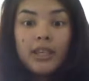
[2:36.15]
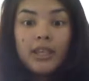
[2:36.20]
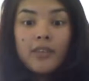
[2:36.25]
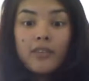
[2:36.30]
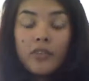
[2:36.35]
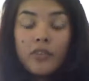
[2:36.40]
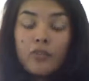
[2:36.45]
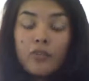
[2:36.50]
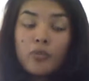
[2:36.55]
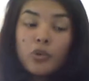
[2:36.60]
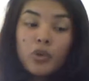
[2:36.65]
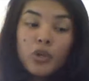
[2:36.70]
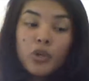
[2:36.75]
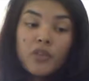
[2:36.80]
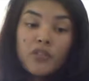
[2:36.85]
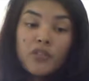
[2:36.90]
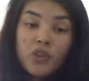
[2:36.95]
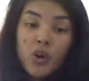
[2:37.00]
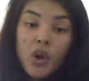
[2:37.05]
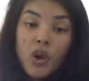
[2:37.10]

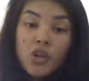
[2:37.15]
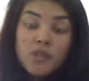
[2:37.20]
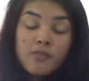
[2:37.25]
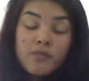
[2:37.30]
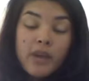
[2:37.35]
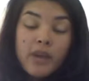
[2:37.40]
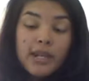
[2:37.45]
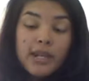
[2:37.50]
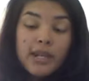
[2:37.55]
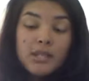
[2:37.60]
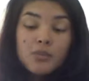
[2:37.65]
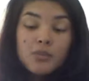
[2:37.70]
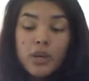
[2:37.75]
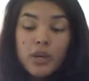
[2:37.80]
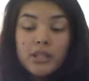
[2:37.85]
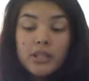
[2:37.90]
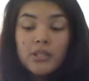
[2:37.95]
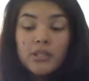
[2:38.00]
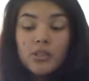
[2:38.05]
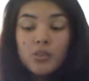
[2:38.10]
If your host parents
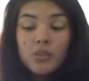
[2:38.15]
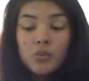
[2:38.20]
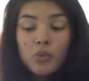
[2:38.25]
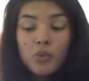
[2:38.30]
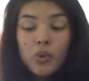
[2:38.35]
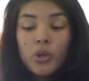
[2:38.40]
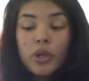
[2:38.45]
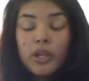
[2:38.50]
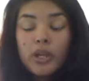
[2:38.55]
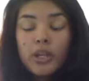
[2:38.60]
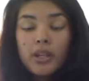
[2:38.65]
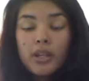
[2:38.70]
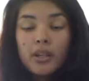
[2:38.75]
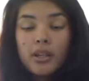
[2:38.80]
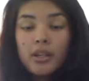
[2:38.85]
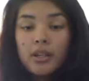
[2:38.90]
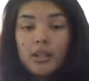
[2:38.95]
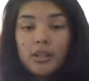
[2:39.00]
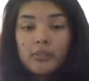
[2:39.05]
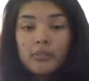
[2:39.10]
want you to work,
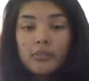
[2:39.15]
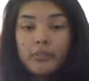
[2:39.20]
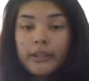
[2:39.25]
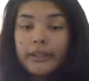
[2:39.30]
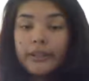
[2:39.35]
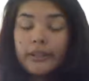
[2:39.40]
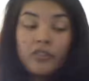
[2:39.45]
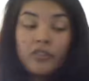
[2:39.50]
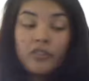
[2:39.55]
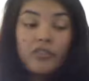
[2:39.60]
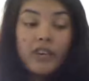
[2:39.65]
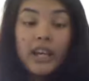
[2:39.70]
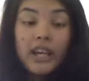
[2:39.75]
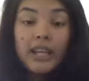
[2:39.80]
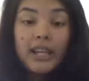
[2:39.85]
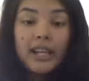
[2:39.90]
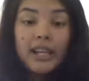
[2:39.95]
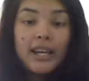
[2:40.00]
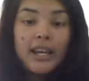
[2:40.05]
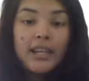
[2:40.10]
I don't know,
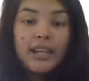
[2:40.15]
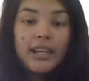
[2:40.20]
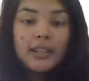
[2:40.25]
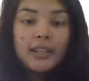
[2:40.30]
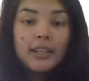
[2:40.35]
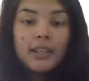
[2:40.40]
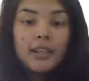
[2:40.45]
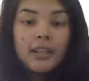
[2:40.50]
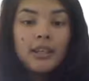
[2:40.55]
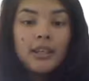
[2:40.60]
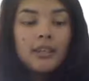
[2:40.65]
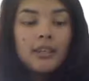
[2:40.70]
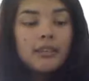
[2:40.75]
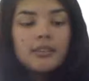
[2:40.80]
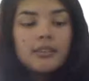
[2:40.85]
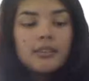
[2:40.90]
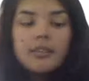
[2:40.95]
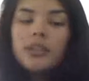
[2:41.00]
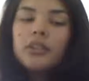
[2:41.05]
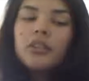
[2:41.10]
Friday night,
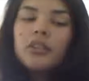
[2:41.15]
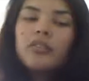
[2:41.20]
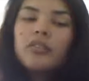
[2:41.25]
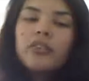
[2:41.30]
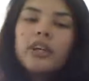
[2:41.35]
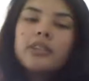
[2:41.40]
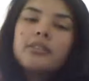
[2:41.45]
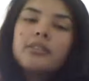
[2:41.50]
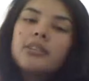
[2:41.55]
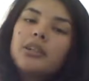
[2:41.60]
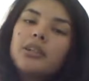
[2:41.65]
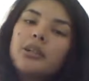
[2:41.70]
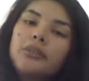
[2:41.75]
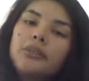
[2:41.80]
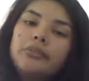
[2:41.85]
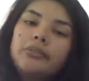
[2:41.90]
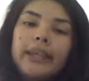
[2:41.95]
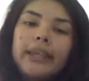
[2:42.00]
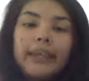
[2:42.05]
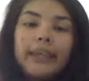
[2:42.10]
then tell your friends, you
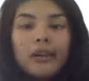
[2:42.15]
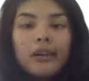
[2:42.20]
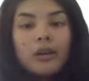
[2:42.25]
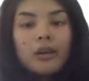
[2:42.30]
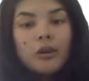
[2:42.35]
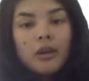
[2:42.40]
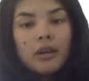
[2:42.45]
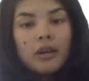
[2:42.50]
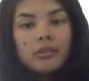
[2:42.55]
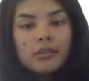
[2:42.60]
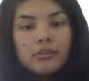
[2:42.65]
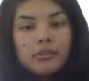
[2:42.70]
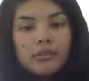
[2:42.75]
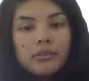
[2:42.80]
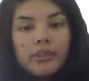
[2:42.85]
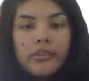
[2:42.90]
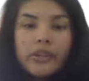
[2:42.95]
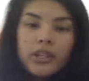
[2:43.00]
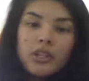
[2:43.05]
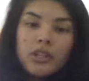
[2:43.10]
know, I can't go out
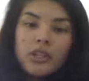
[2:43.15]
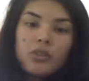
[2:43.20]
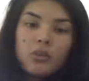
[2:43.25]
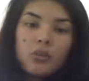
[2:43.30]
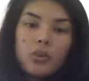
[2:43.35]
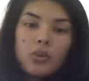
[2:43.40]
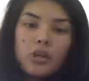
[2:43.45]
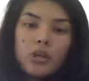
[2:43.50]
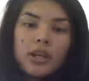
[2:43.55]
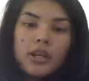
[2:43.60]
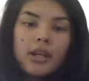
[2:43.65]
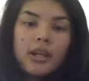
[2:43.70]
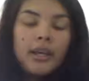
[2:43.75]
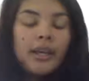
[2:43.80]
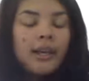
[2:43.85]
because I need to work.